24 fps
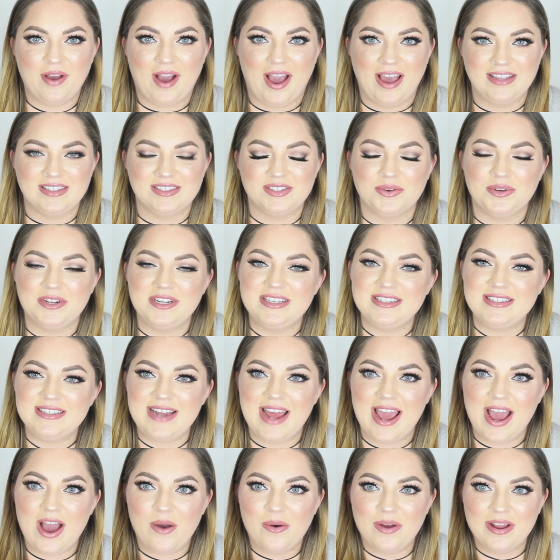you guys, so it is
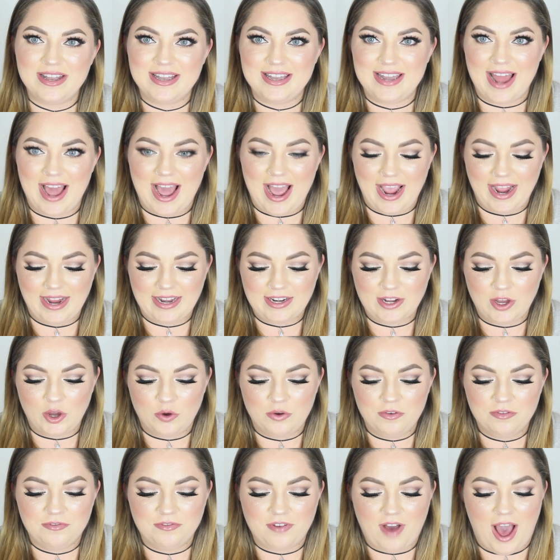now nine
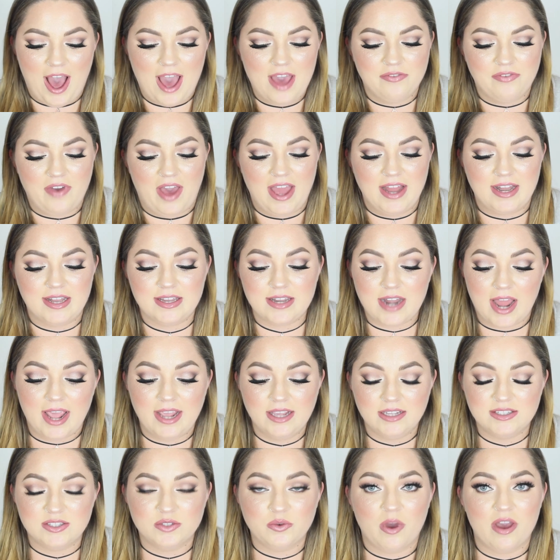oh five at
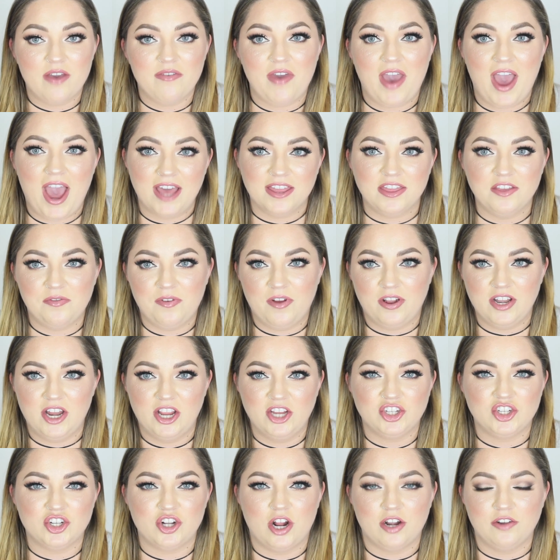night, so I've had the
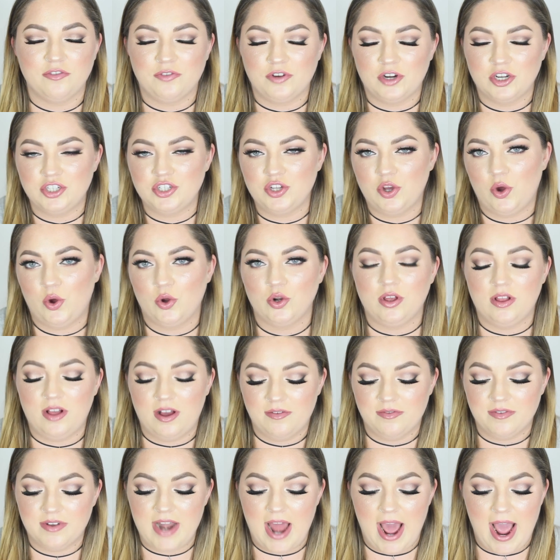foundation on for a total
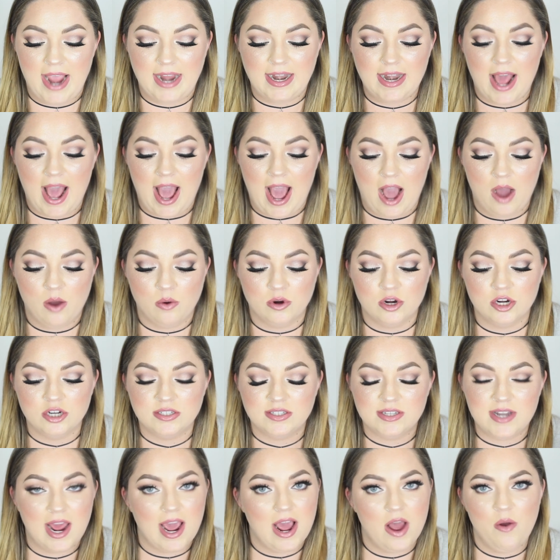of nine
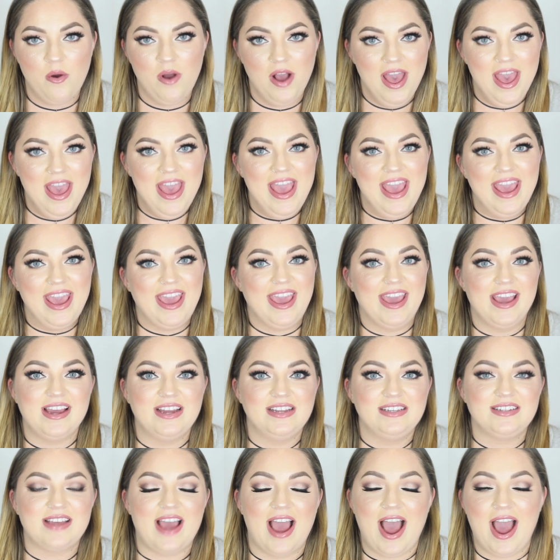hours now,
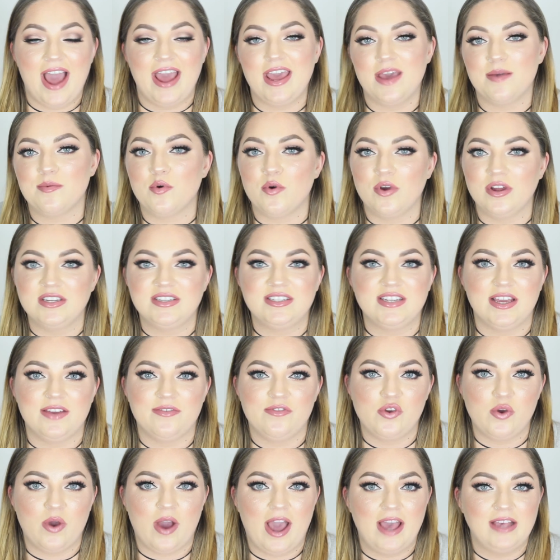and I am going to
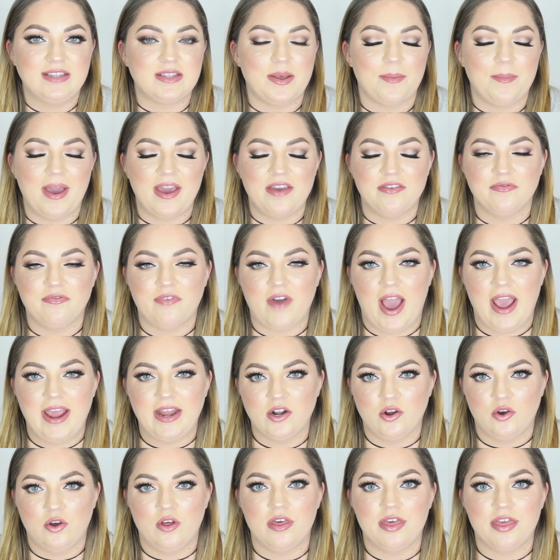give you guys my
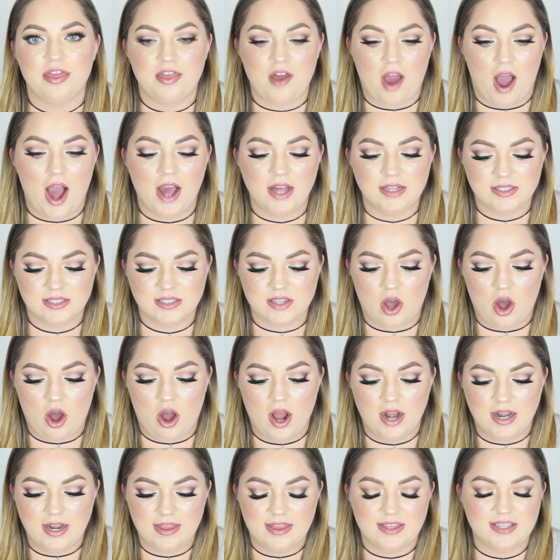final thoughts
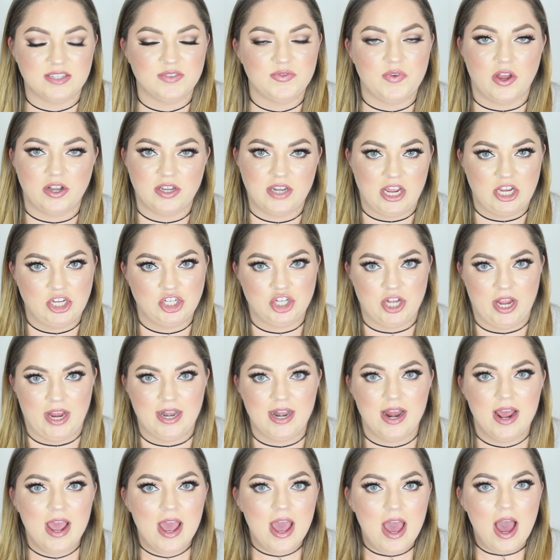on this
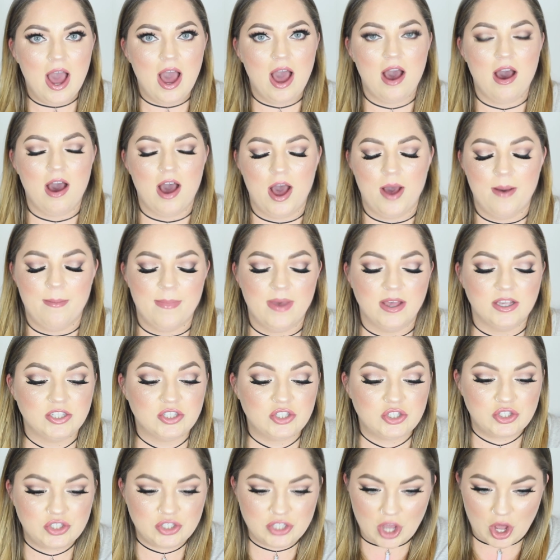foundation. Um,
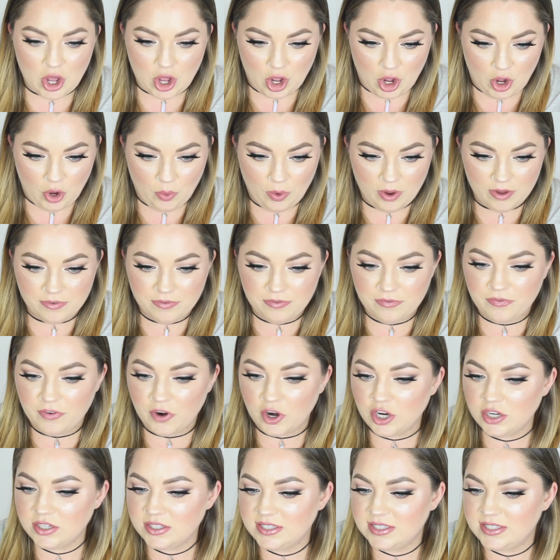so,
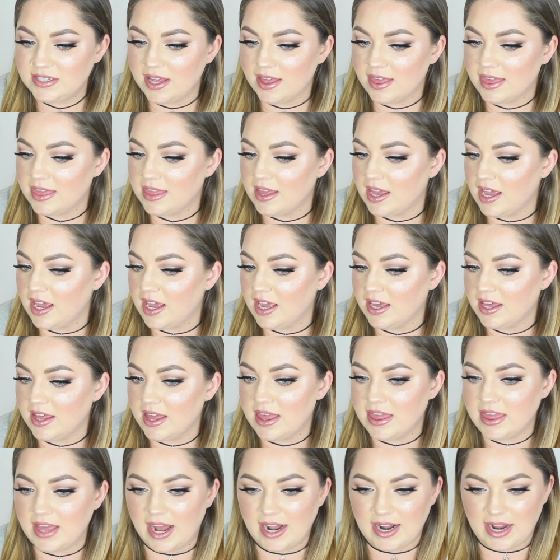first
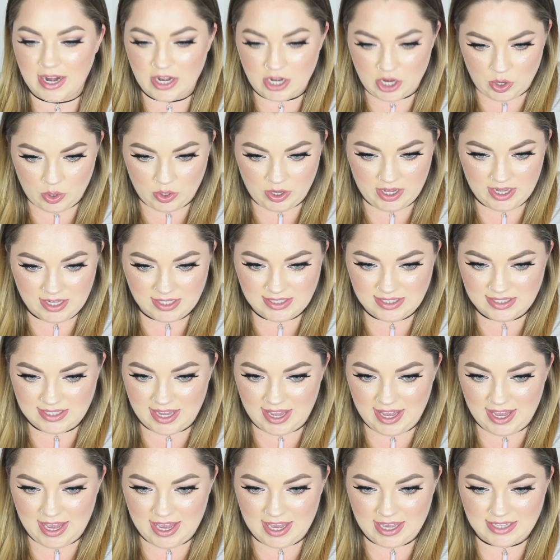thing that I notice
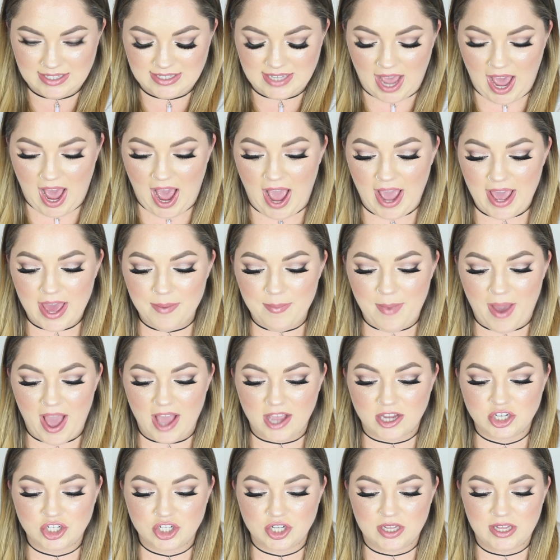is I am
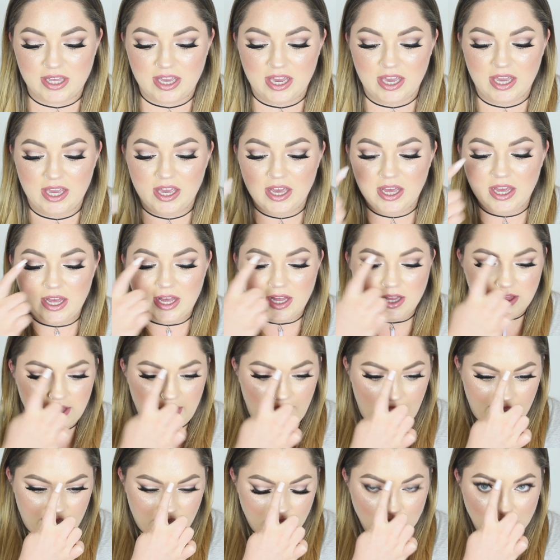actually
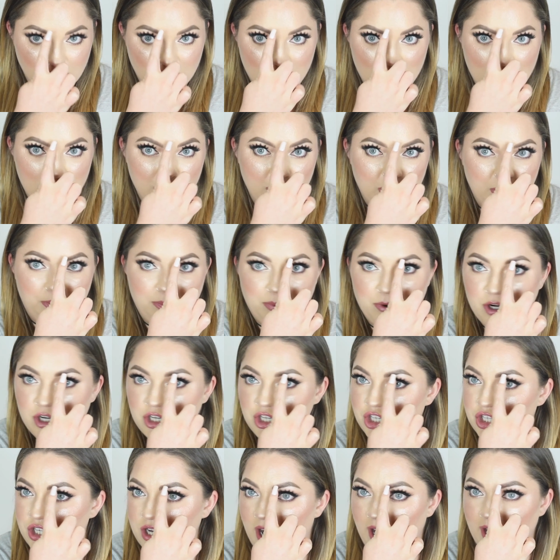like super
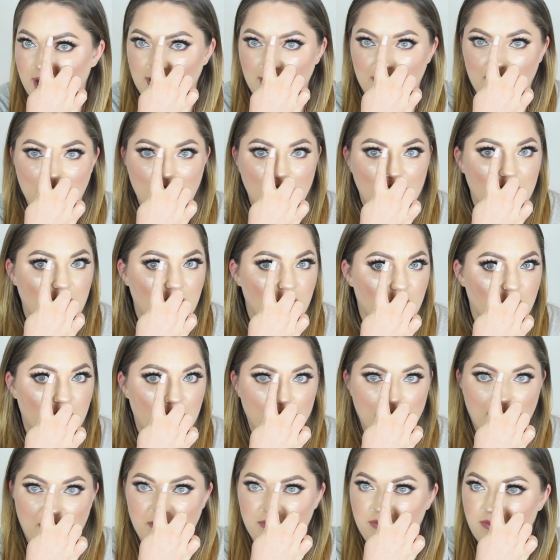shiny here
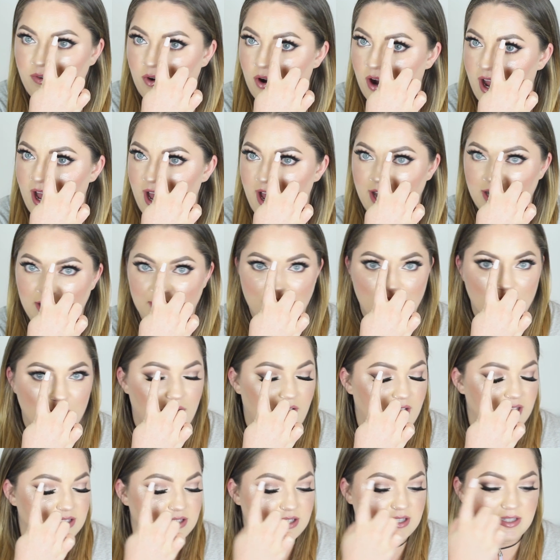in my forehead, if you
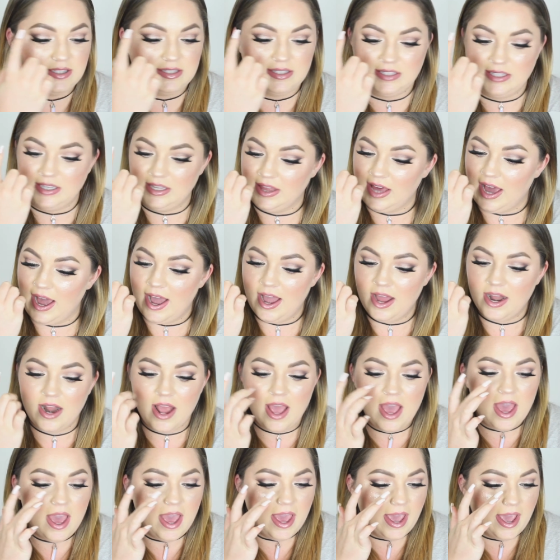guys can see that,
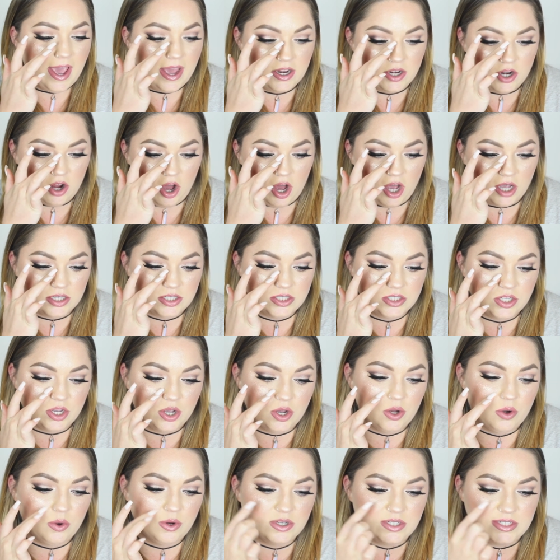and
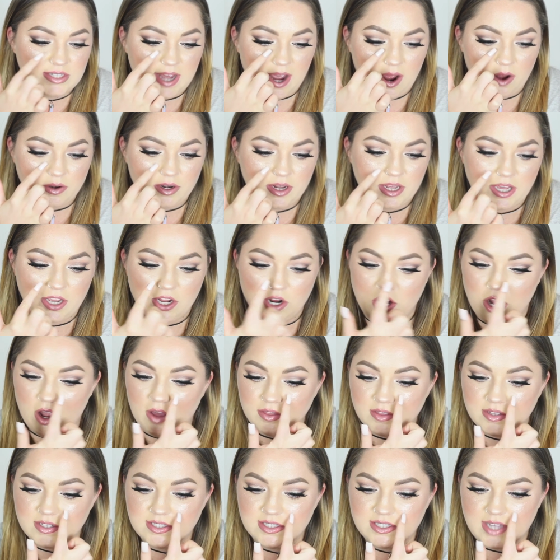also down here
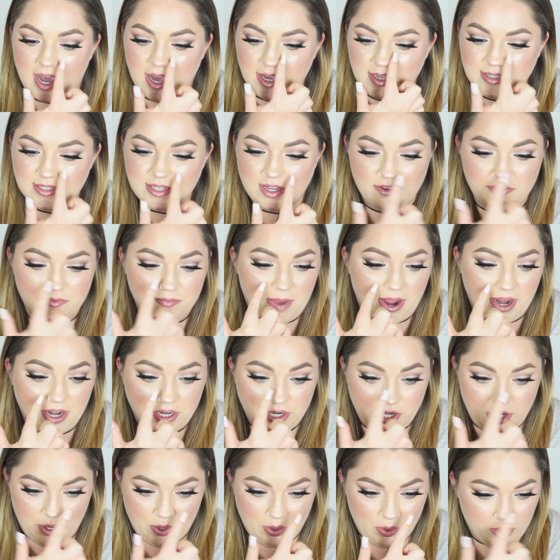on the sides of my
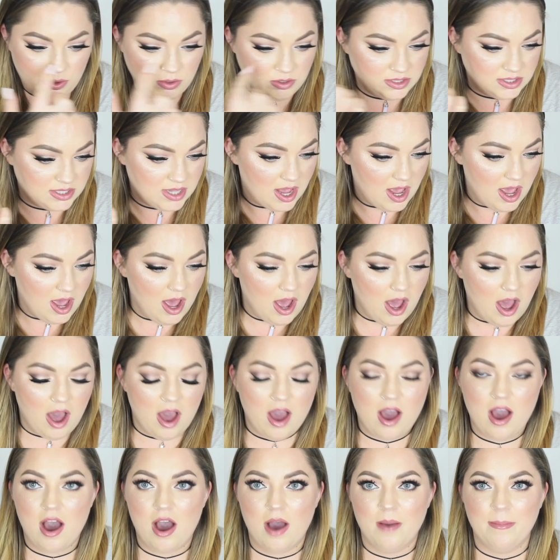nose.
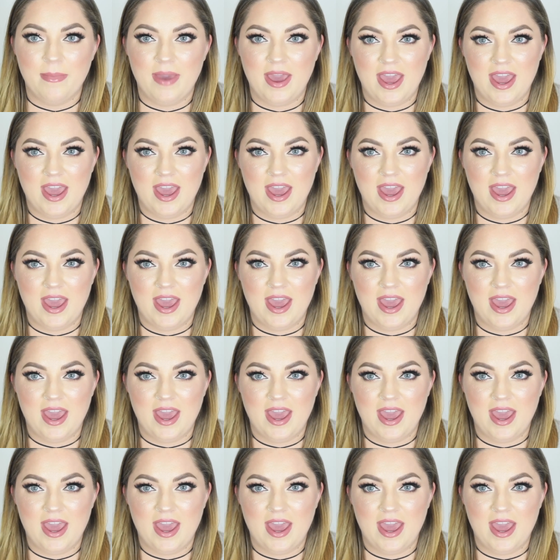Um,